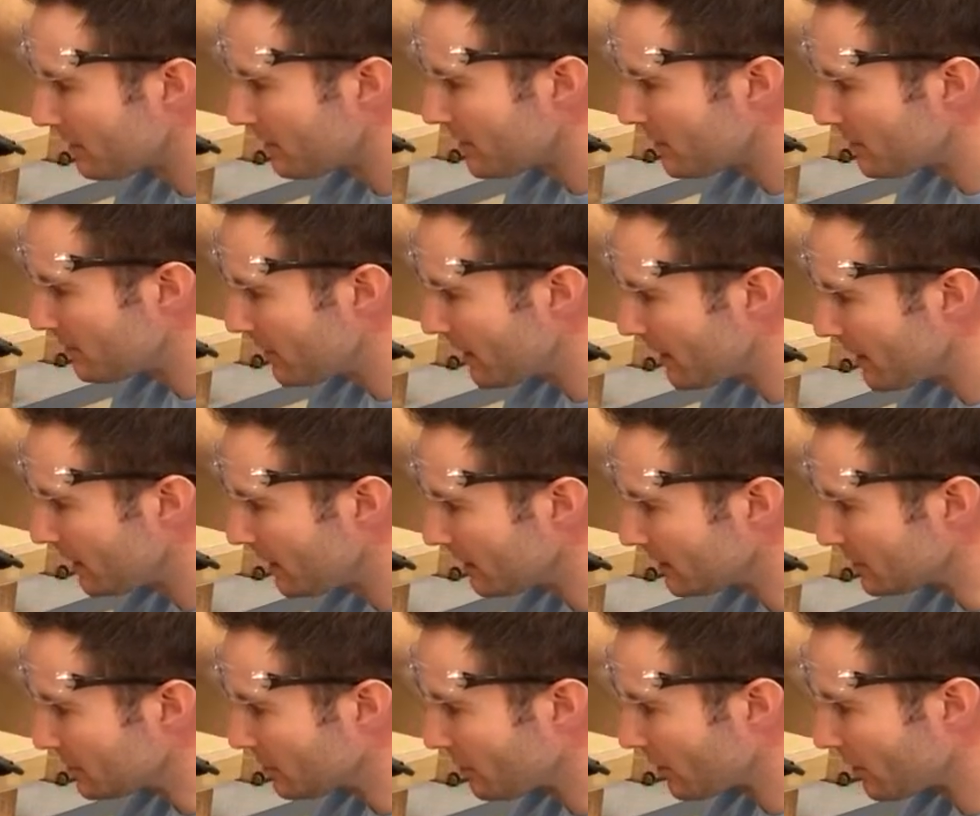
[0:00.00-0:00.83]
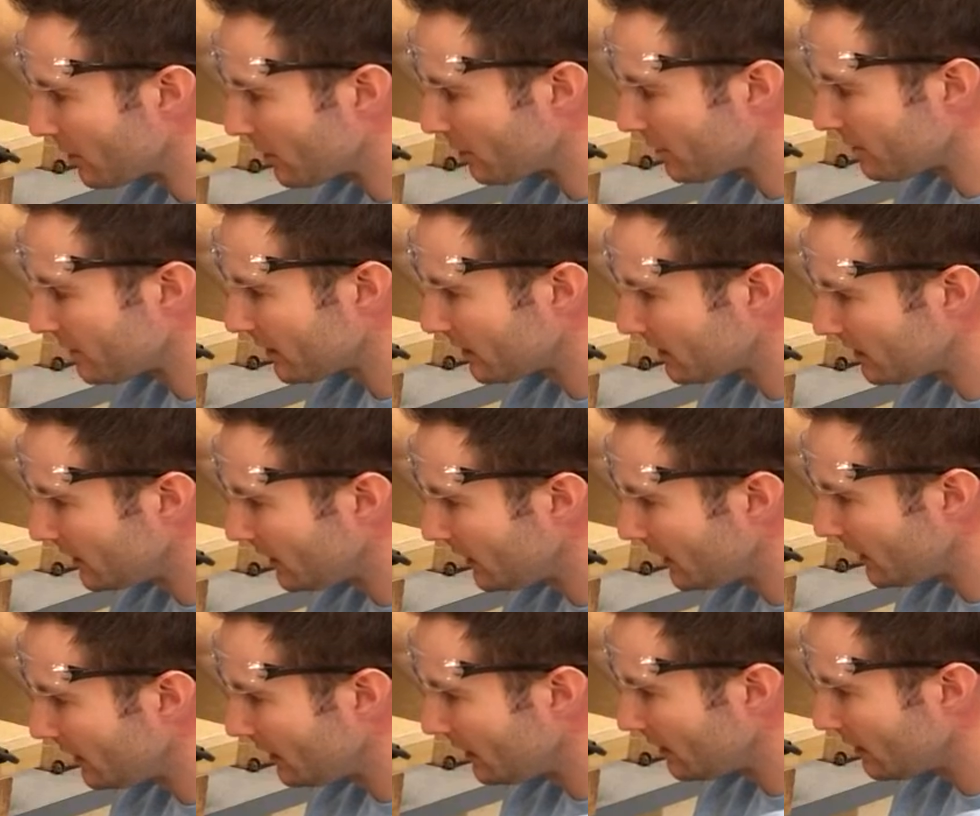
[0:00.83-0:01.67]
of the bit is
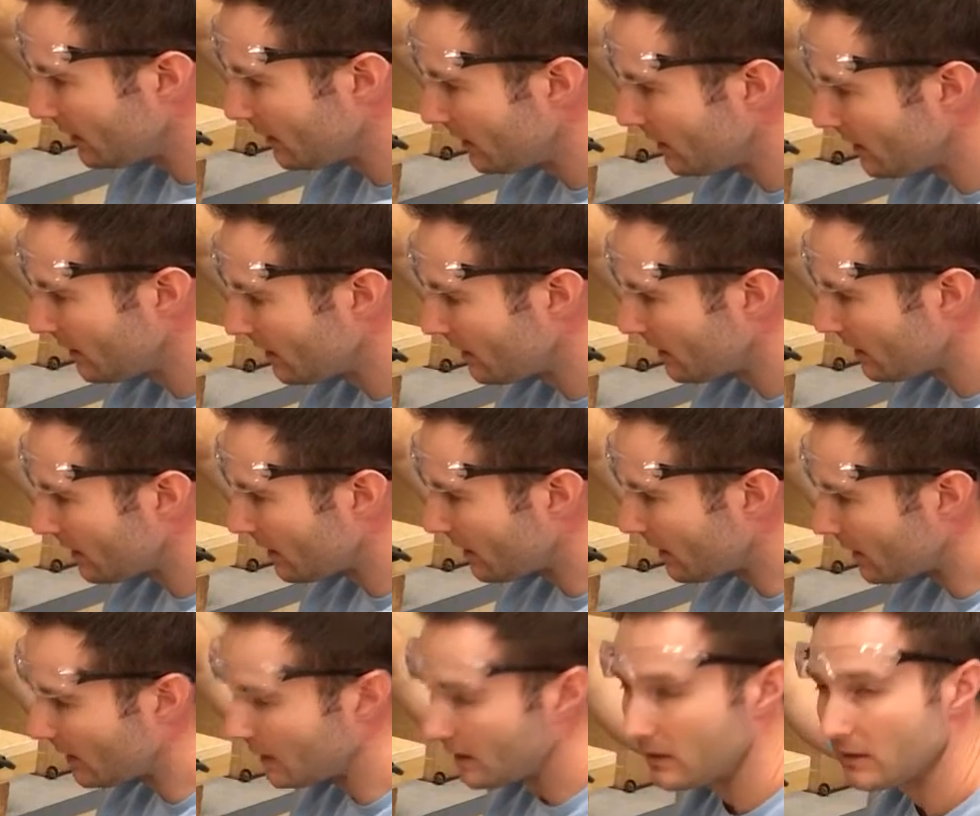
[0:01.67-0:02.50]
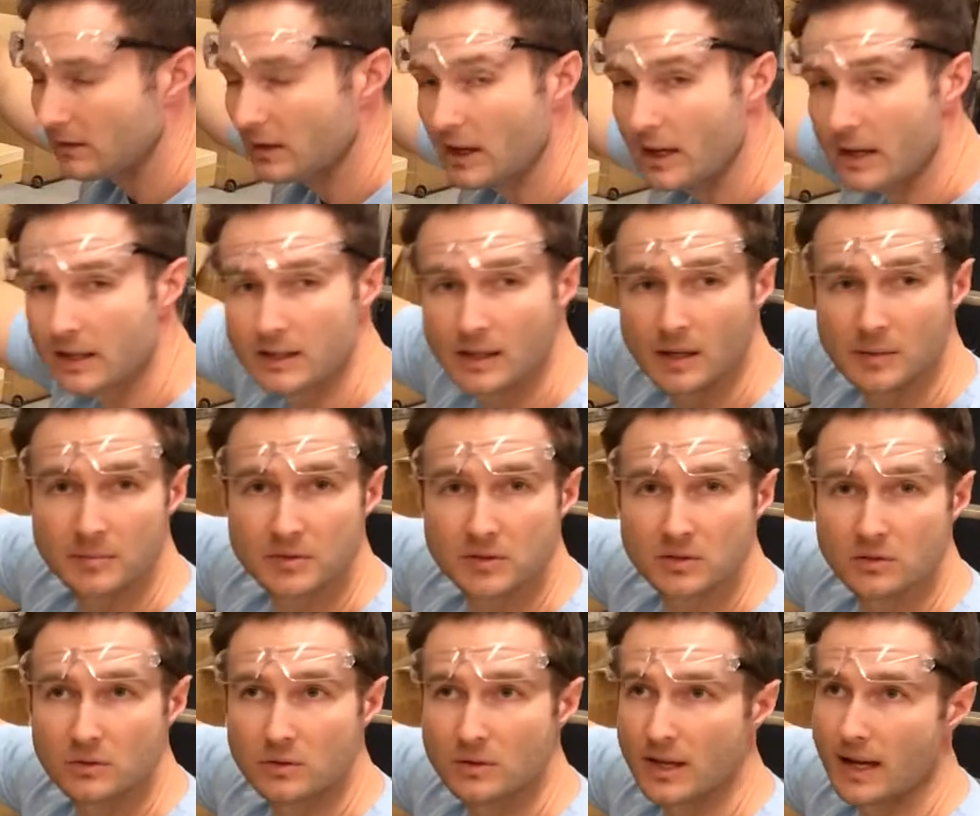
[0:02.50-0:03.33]
perfectly lined
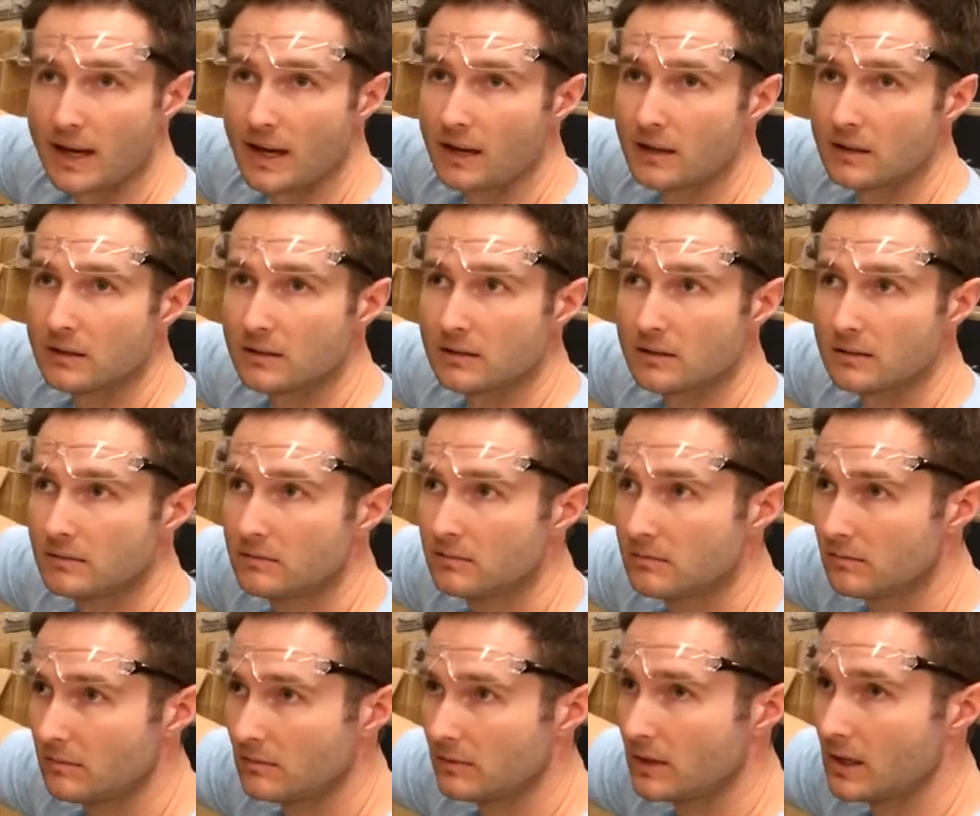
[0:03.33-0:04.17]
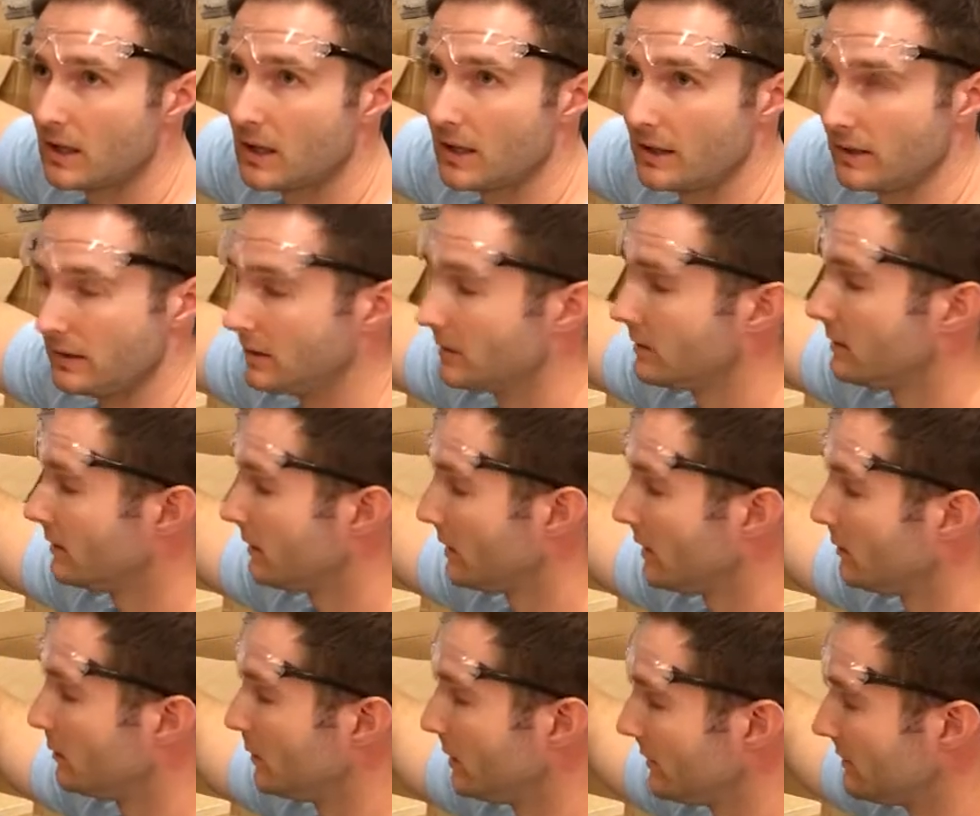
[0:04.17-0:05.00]
up to that line
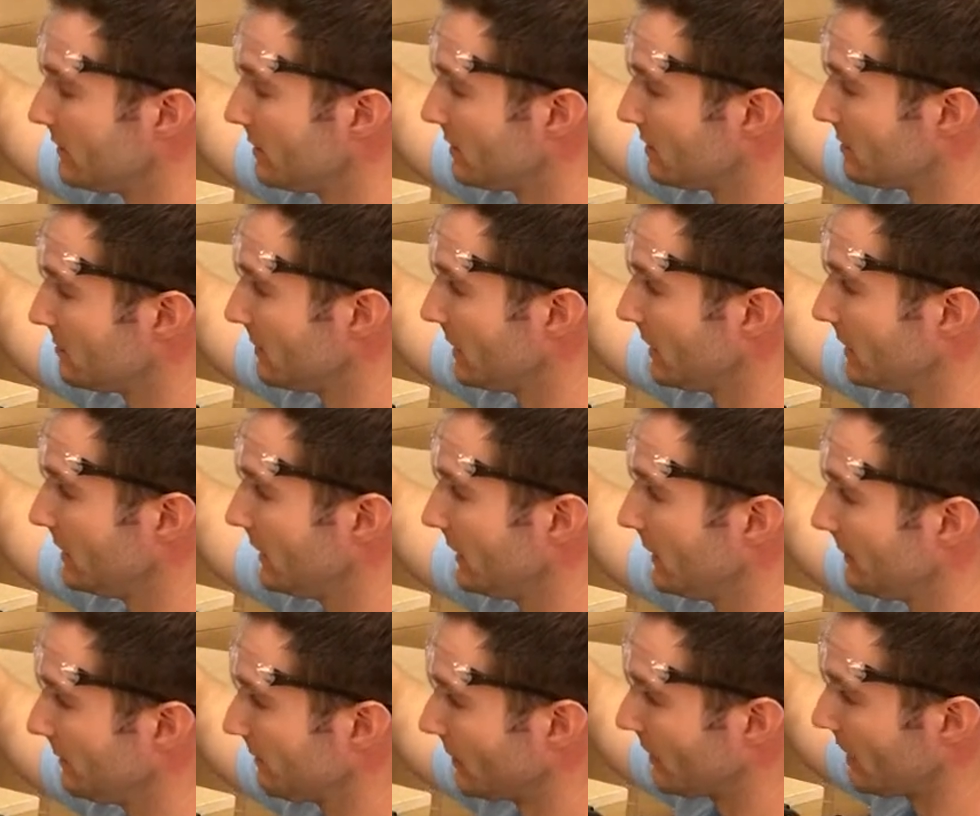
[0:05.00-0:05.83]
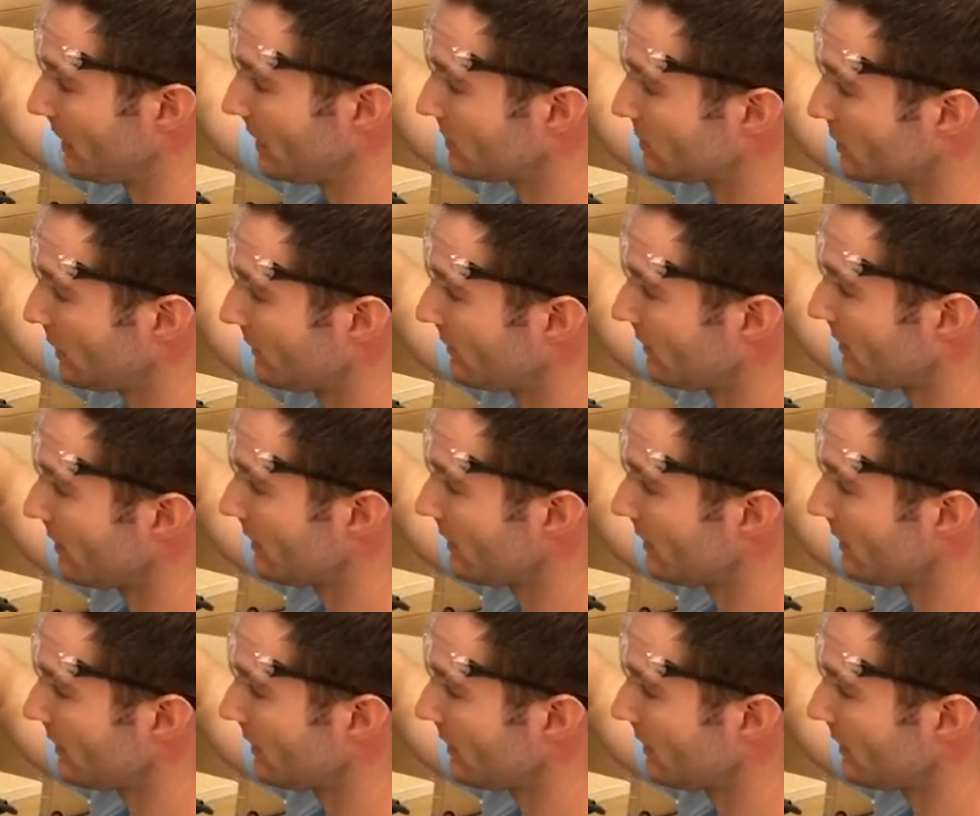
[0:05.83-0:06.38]
that we've just made there. Okay, so I've